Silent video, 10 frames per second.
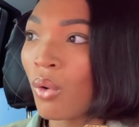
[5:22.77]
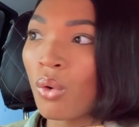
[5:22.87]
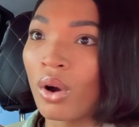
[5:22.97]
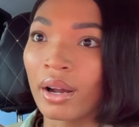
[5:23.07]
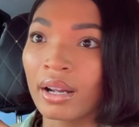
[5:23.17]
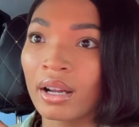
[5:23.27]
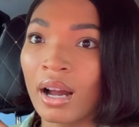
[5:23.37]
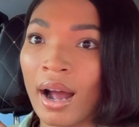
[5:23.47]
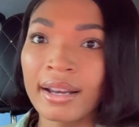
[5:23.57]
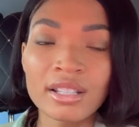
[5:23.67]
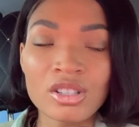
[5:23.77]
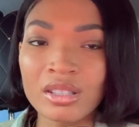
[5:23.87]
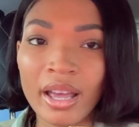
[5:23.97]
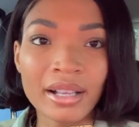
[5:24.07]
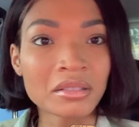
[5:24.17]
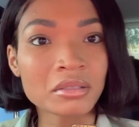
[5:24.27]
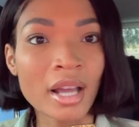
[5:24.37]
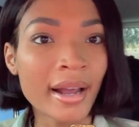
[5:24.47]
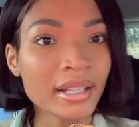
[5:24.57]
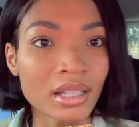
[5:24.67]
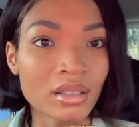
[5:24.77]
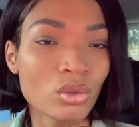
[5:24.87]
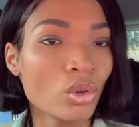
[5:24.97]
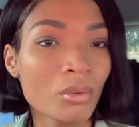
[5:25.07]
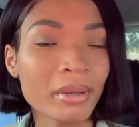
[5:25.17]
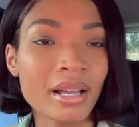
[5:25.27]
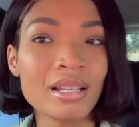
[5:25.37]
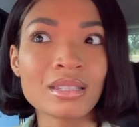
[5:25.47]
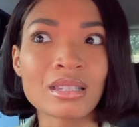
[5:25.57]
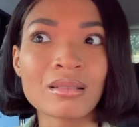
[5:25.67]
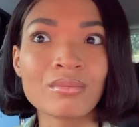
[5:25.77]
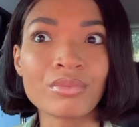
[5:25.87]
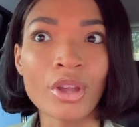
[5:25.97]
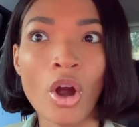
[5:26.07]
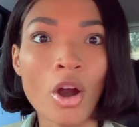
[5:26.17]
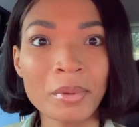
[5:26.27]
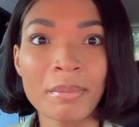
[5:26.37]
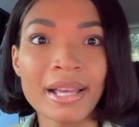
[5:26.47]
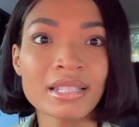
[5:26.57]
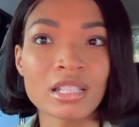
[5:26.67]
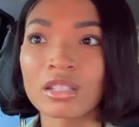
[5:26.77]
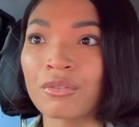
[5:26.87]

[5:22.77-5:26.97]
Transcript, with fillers: or kind of just like tiny, you know, because they're Army bases.